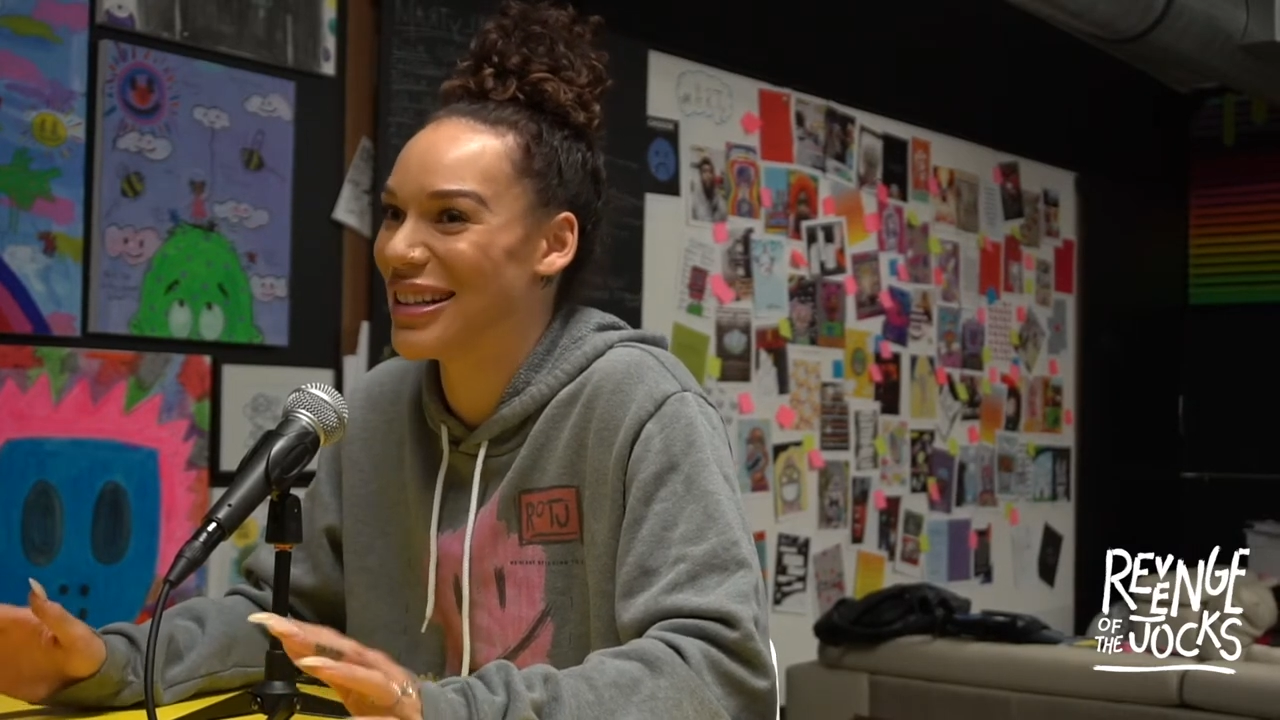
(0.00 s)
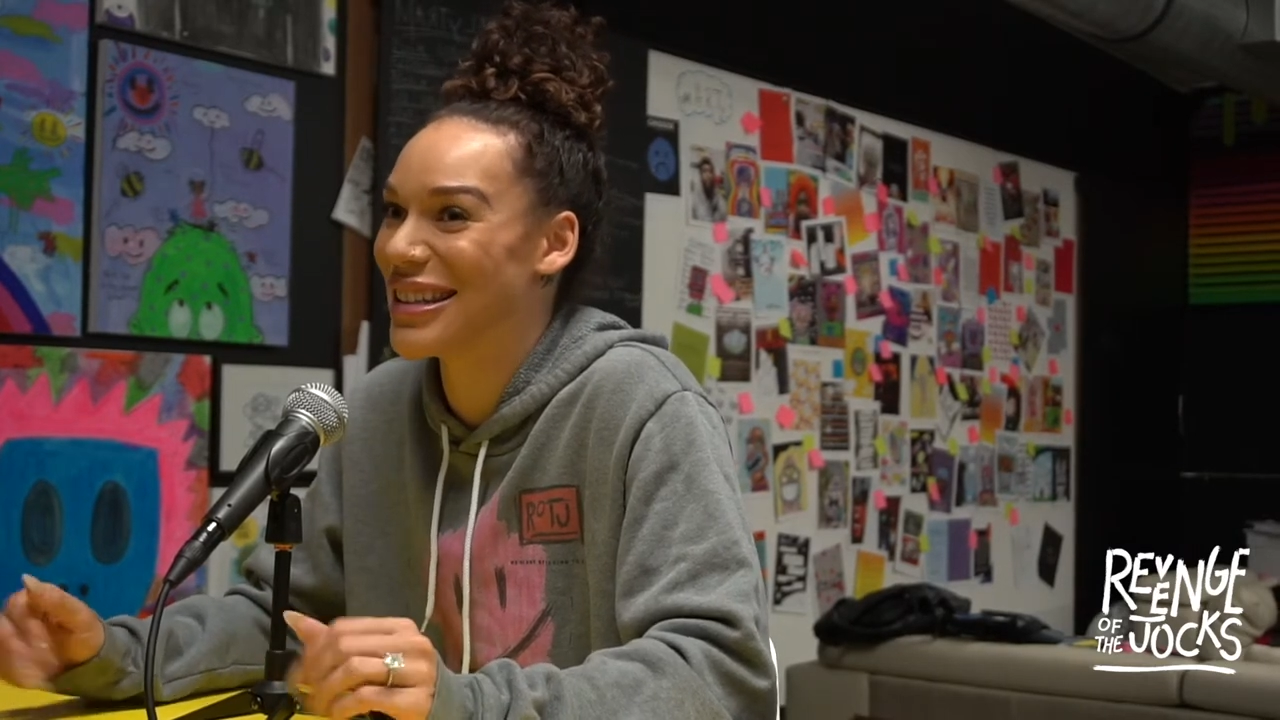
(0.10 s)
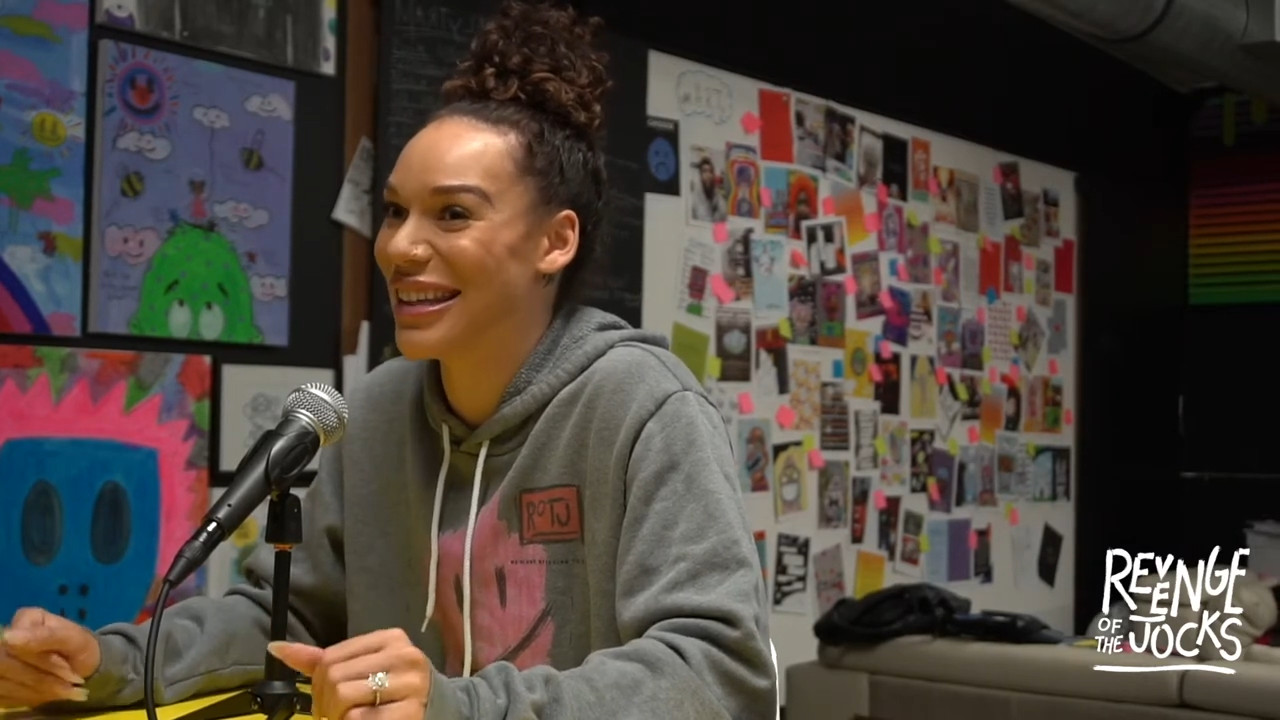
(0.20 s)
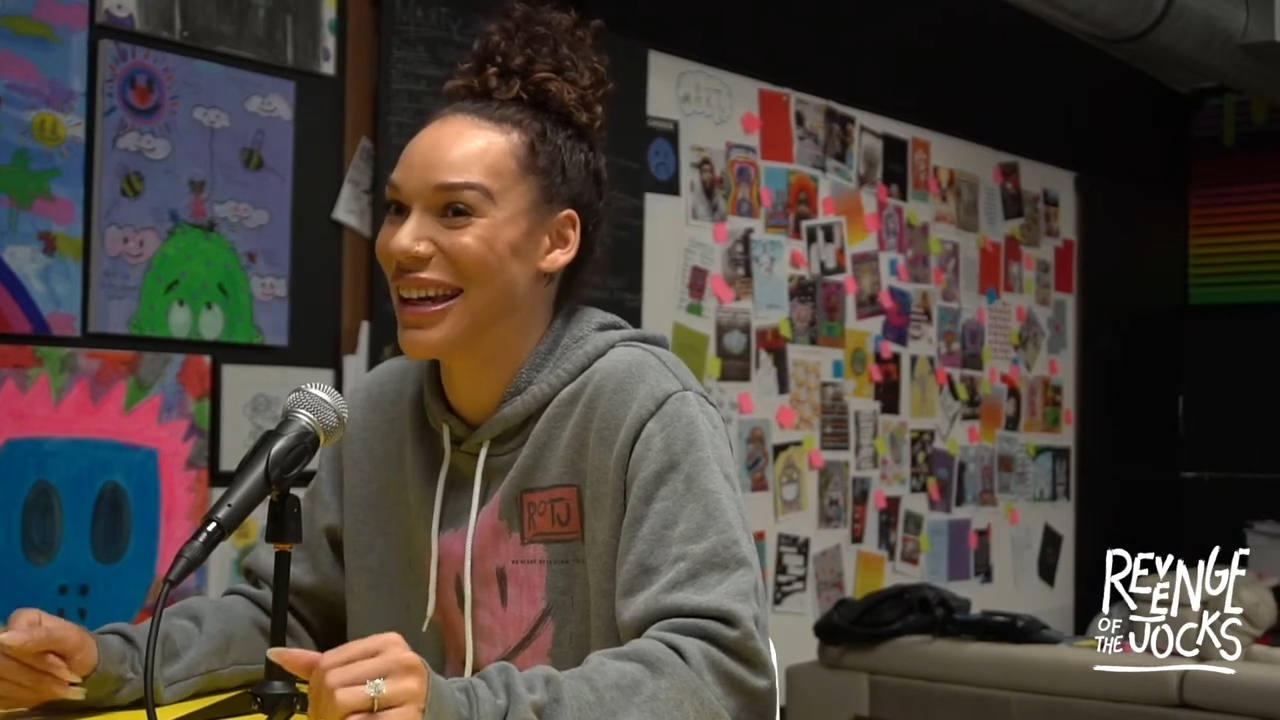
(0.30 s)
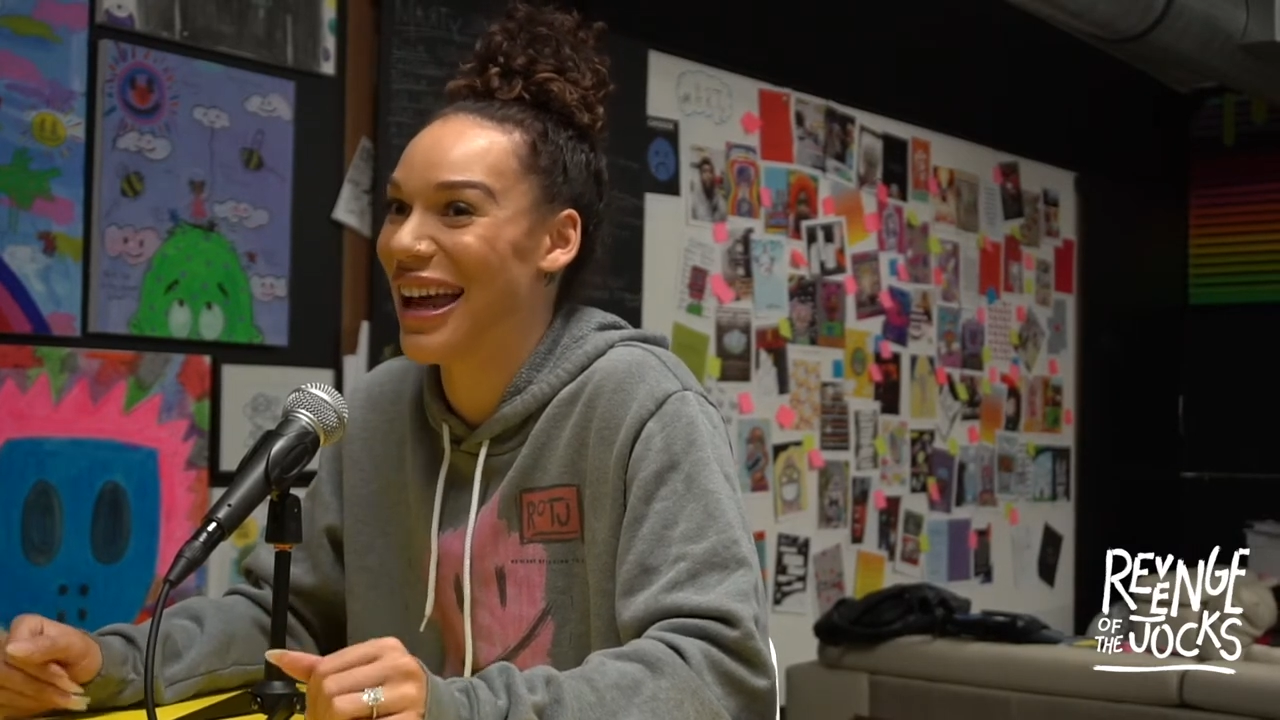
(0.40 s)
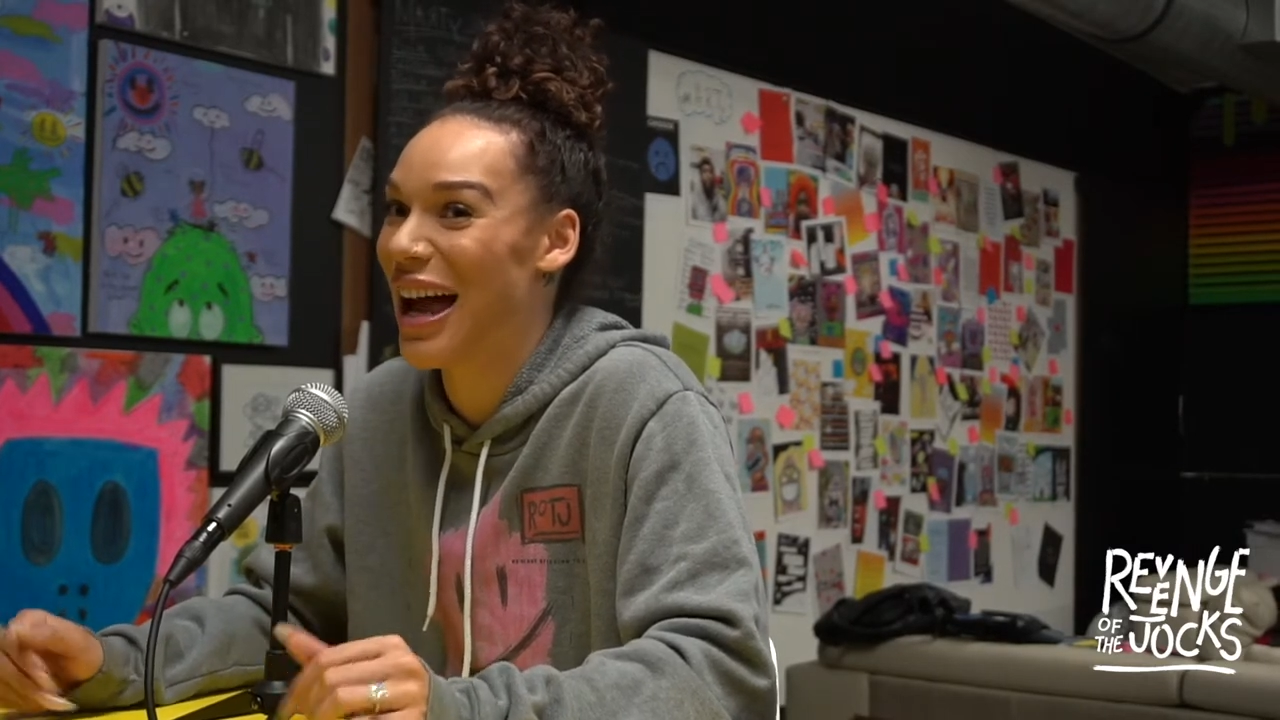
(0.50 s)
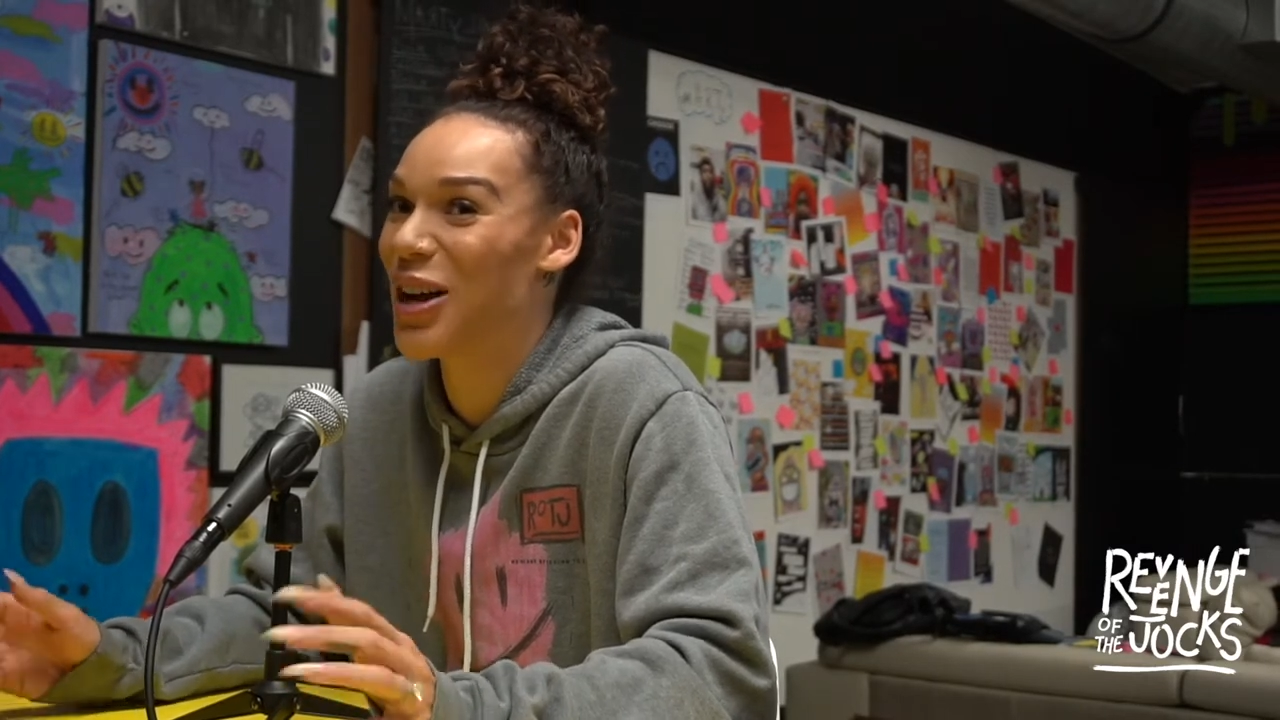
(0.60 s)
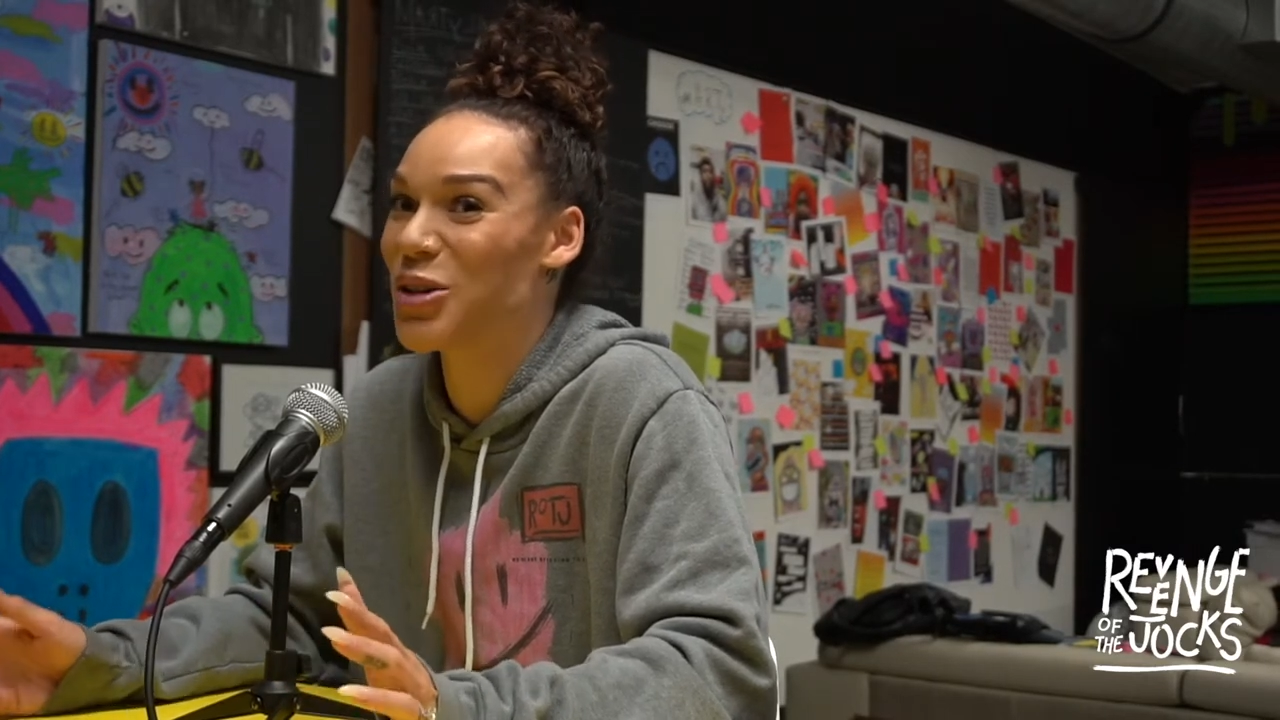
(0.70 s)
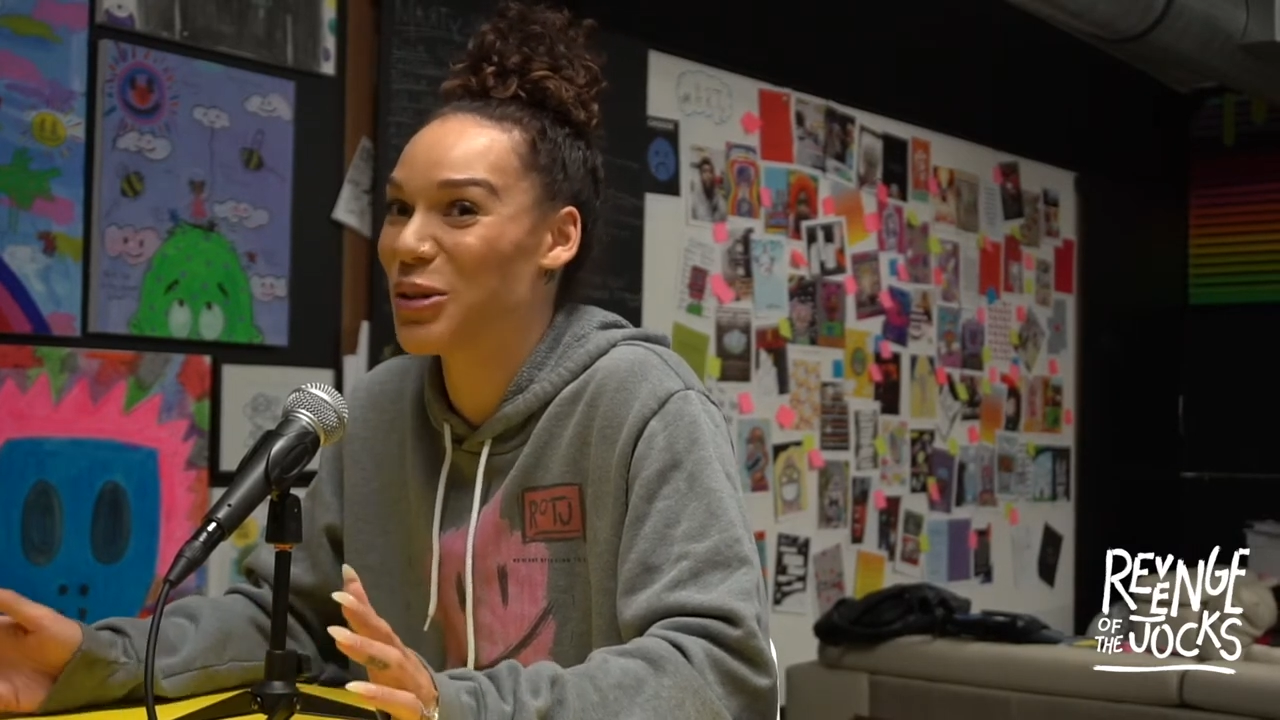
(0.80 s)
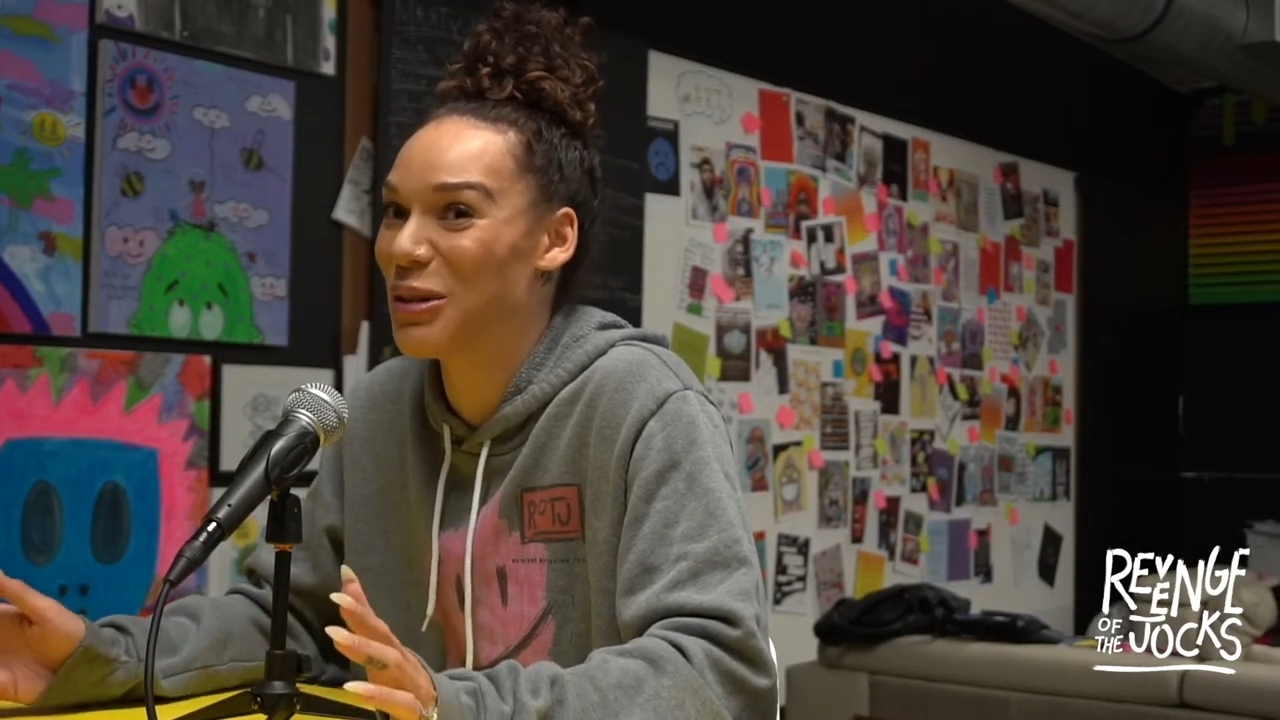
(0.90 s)
It's like,
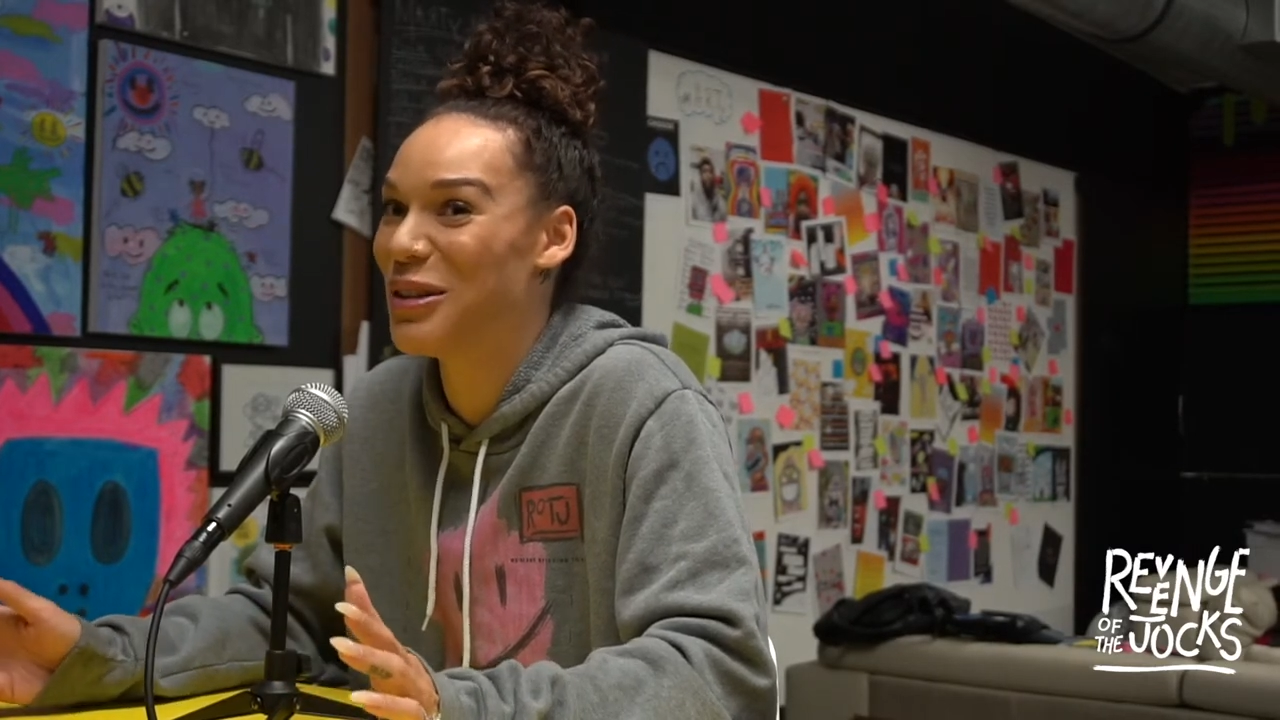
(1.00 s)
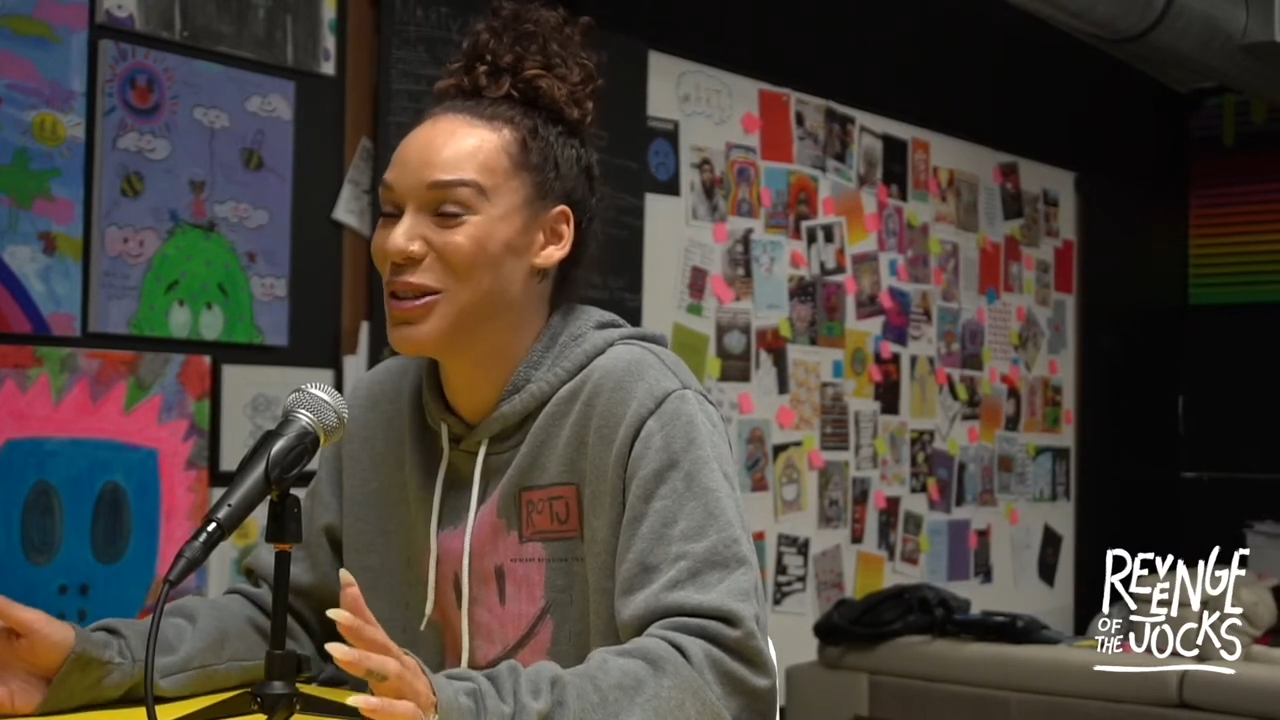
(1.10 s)
actually,